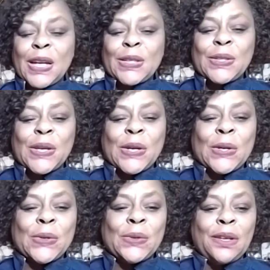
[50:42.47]

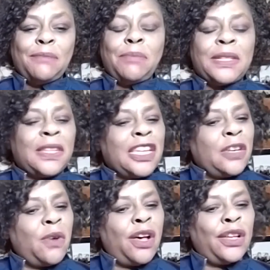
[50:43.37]
So missing
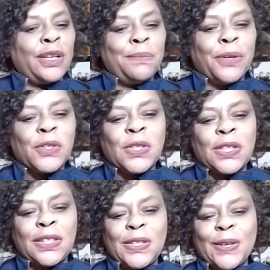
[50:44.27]
you all in
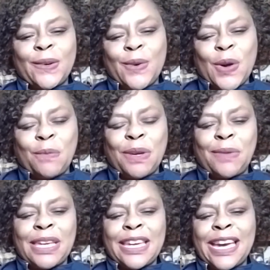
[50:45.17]
person this year,
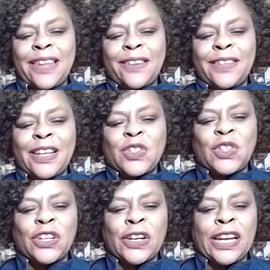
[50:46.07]
hoping we can gather
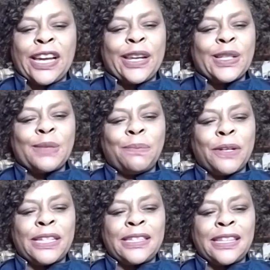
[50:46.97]
next year. And as
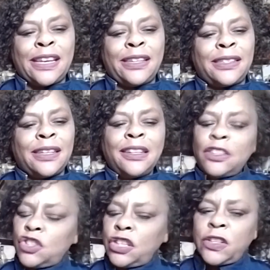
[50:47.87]
Bernie says,
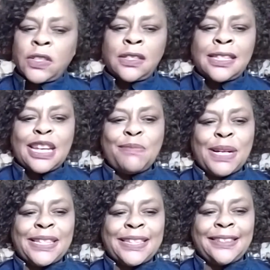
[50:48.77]
cheers and stay
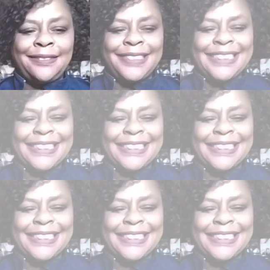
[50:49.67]
bonded.